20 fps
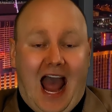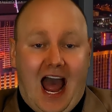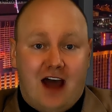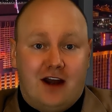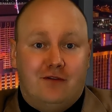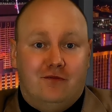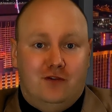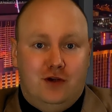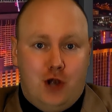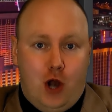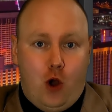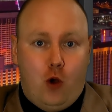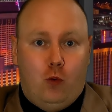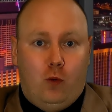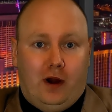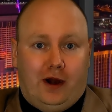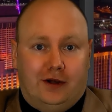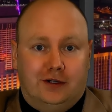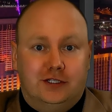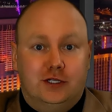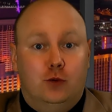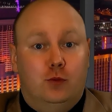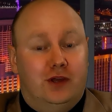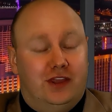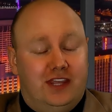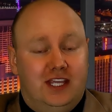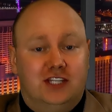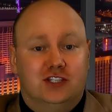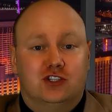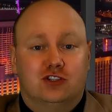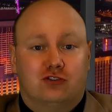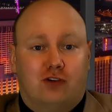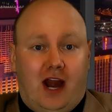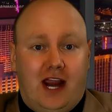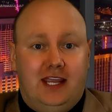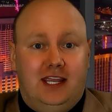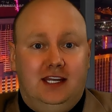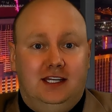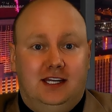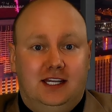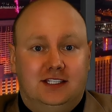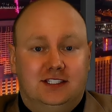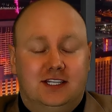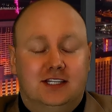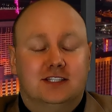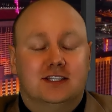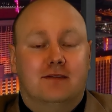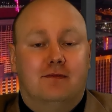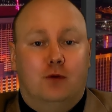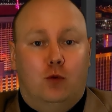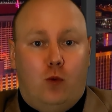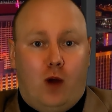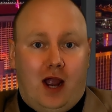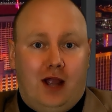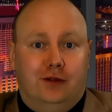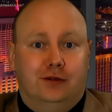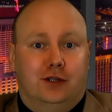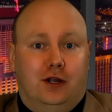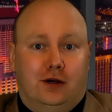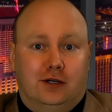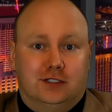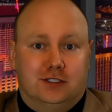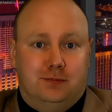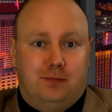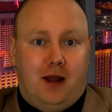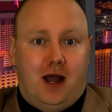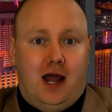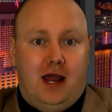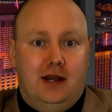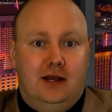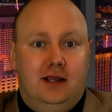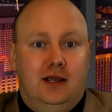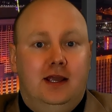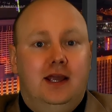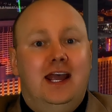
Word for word: out of nowhere to within striking distance of a wild card spot.